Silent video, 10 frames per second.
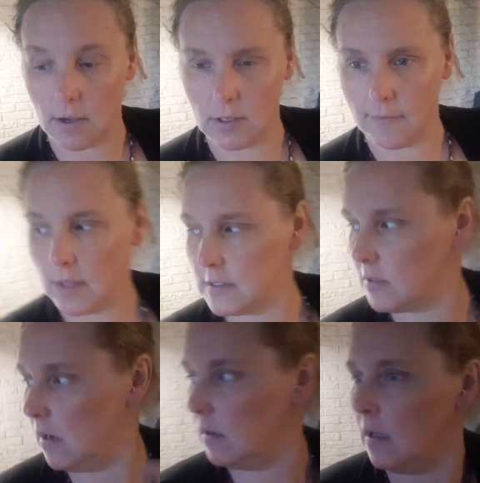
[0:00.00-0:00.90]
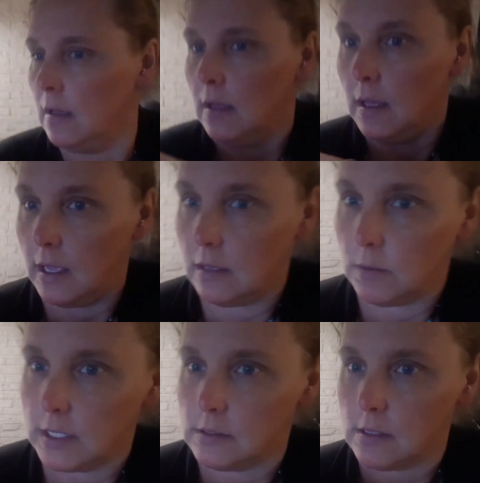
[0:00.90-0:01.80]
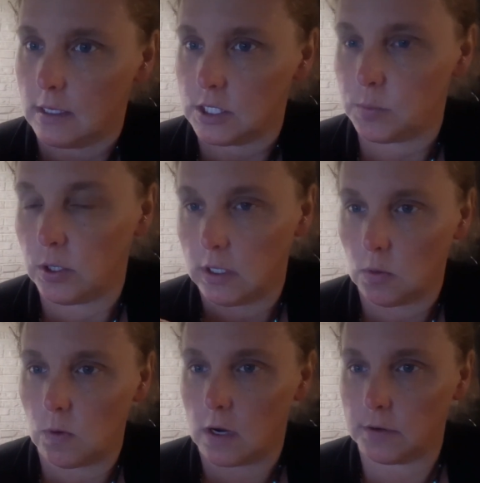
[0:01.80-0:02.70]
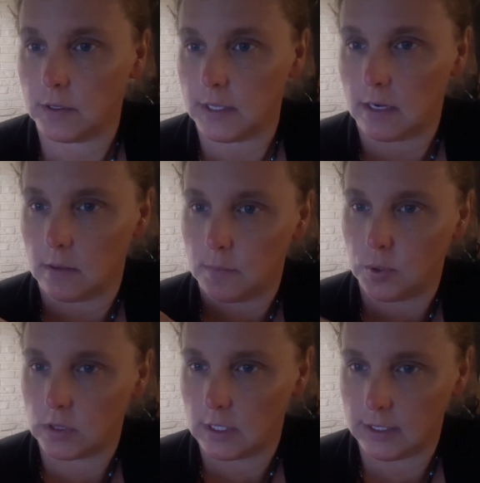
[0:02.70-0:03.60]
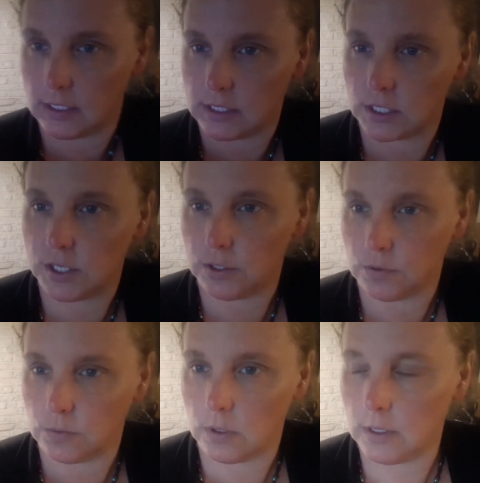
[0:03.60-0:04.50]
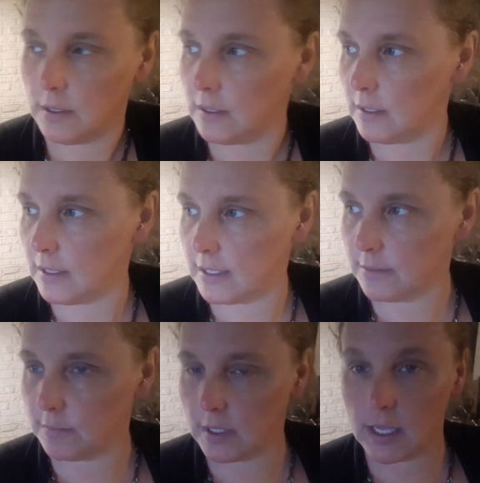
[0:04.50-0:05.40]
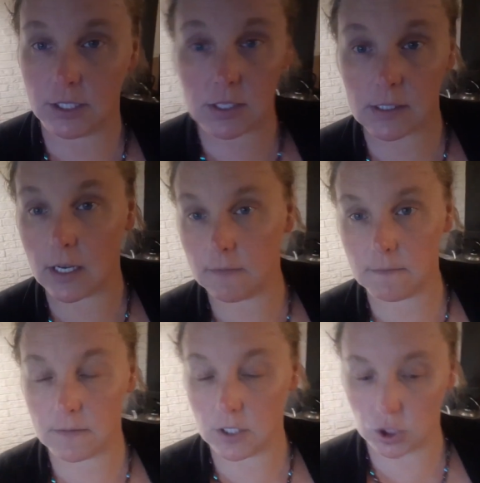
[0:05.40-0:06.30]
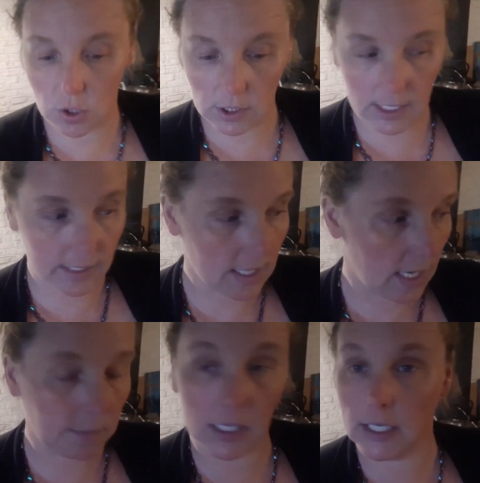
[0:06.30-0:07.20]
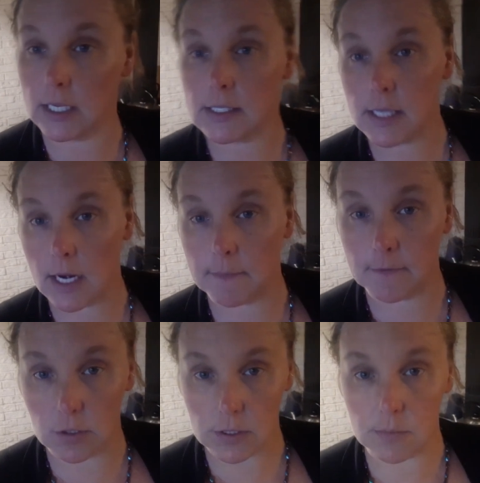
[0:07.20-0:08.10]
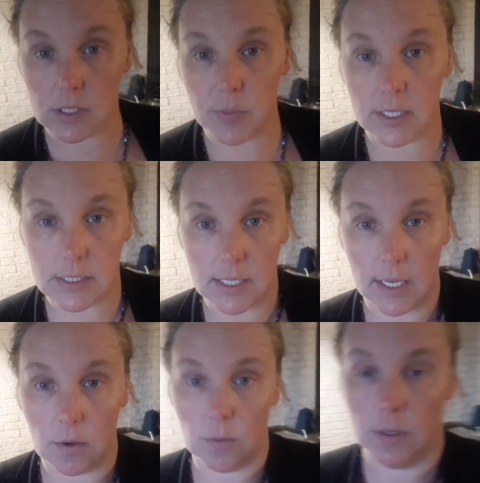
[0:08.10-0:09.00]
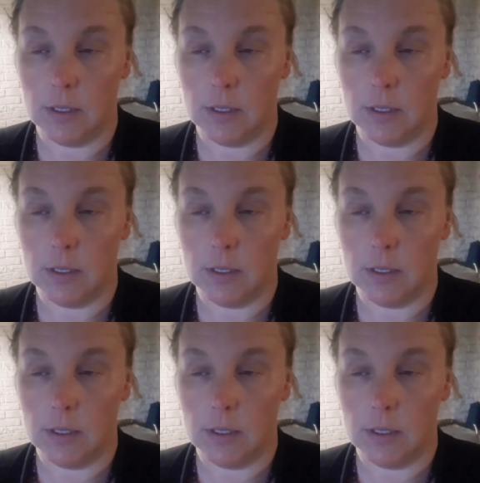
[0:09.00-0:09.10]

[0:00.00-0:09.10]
I love that song. Anyways, I just put a little water in there and put the lid askew um, and just let it finish cooking like that. I'm going to get set up for some spuds now.